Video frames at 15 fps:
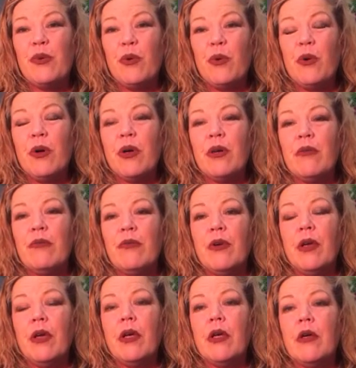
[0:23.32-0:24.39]
off
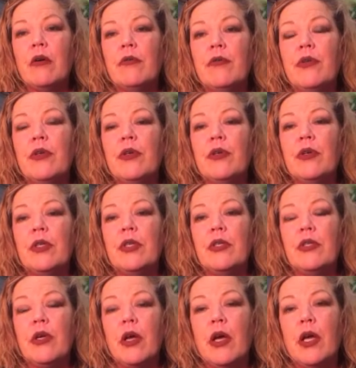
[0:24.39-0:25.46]
of your
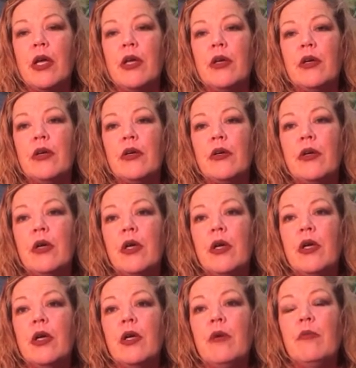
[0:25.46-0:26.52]
entire
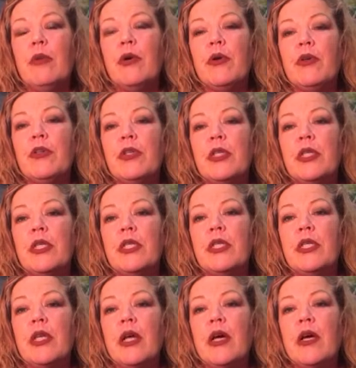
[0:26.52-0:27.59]

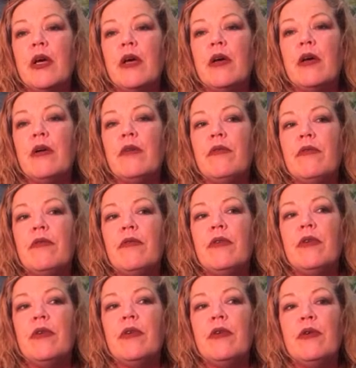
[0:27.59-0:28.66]
purchase of
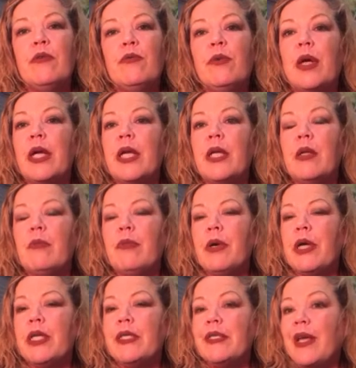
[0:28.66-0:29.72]
regular
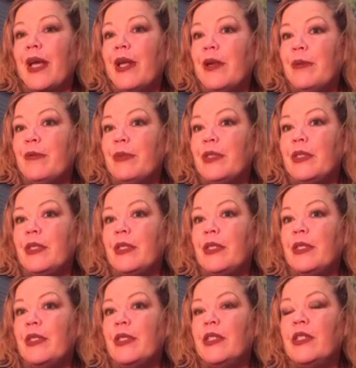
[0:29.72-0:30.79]
priced items.
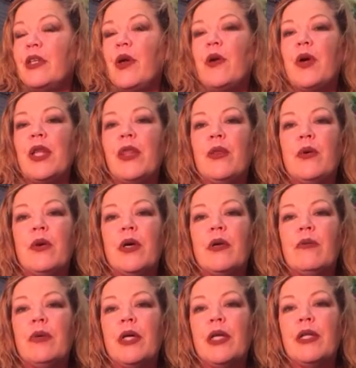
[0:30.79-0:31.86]
So I
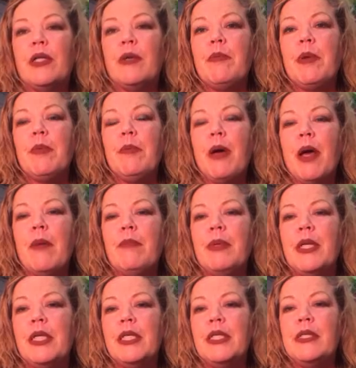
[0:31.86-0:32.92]
thought, well, let me pop
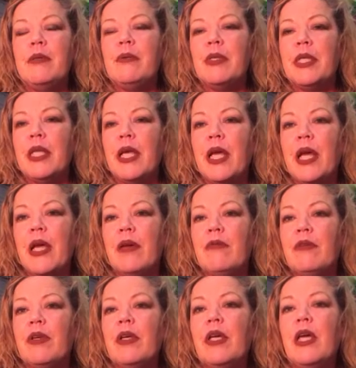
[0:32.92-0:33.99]
in and see what they
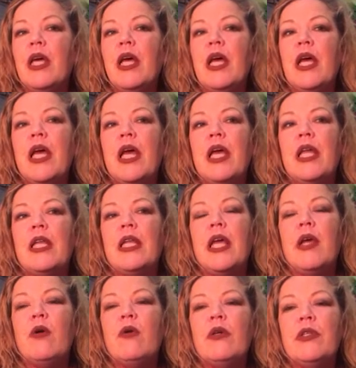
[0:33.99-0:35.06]
have. And
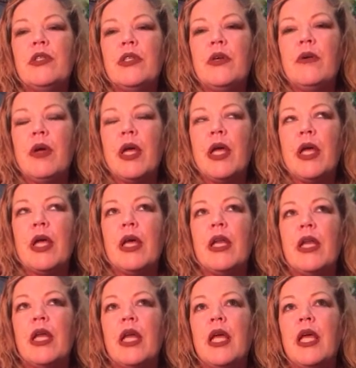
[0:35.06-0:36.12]
they also
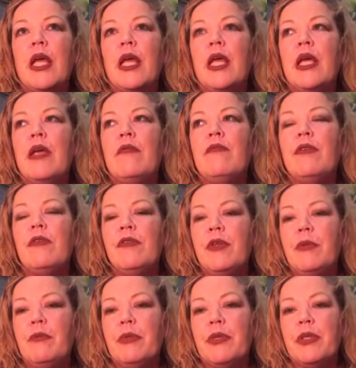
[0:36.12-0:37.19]
had a
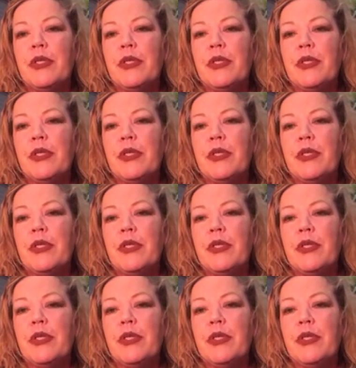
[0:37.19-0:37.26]
50%